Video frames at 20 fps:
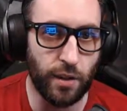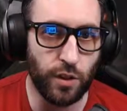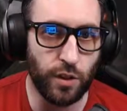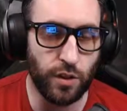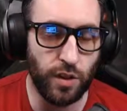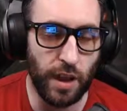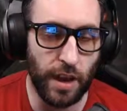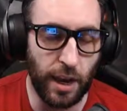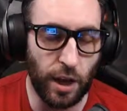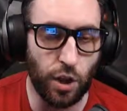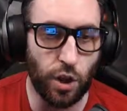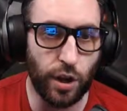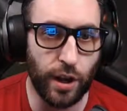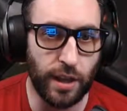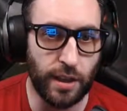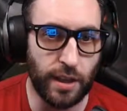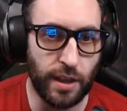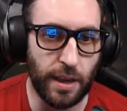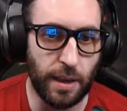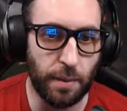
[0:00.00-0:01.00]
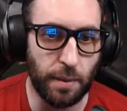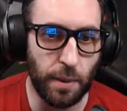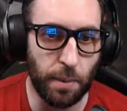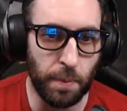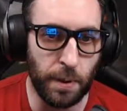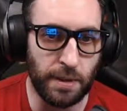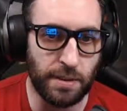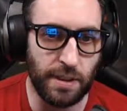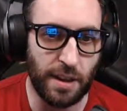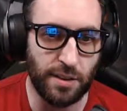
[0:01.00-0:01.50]
taking a look at the
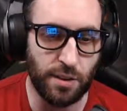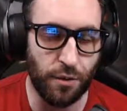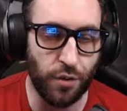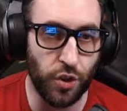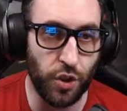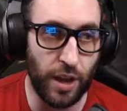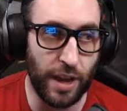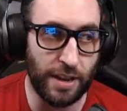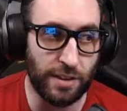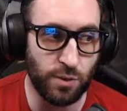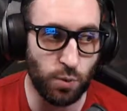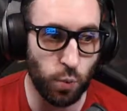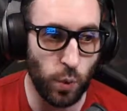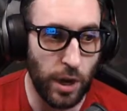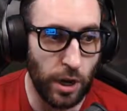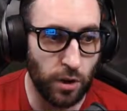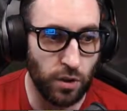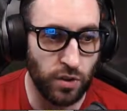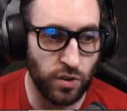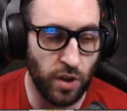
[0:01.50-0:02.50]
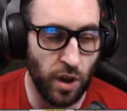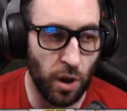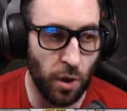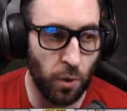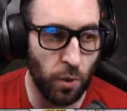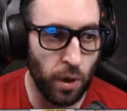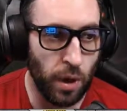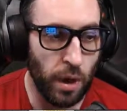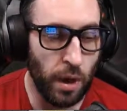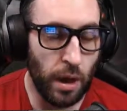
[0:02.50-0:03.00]
PTS over the last week or
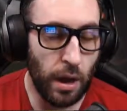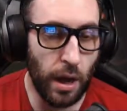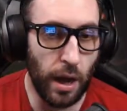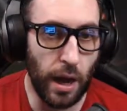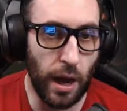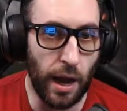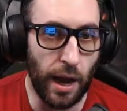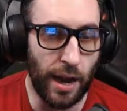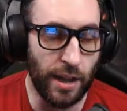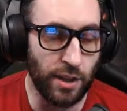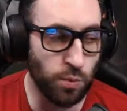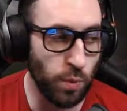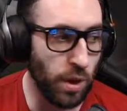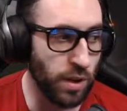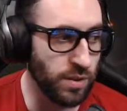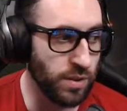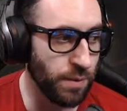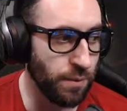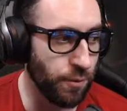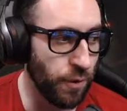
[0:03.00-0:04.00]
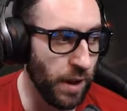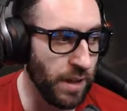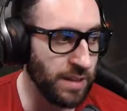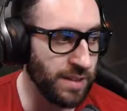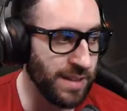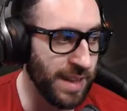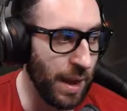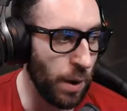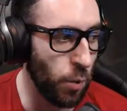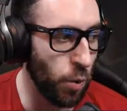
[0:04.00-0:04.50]
so, as well as some friends
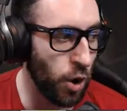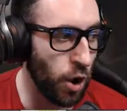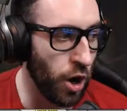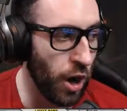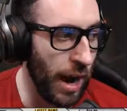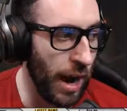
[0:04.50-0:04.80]
that were